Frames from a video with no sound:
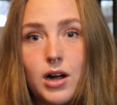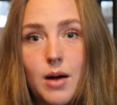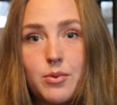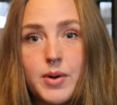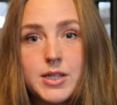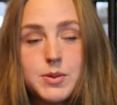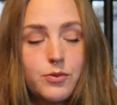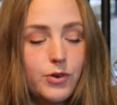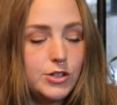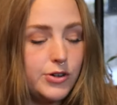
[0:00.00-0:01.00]
a couple months
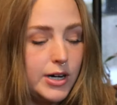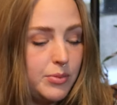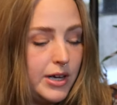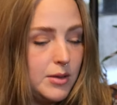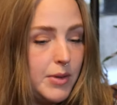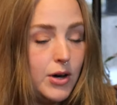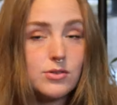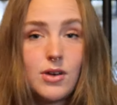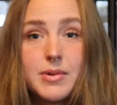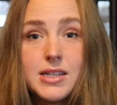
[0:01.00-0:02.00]
before I try to plant them
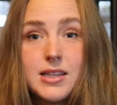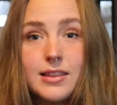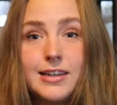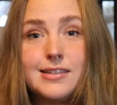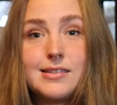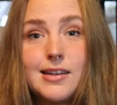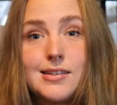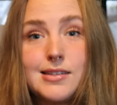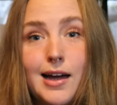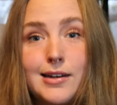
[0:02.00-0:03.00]
out, so I'm gonna set these
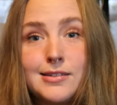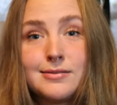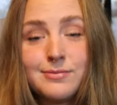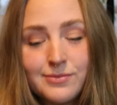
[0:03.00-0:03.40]
aside.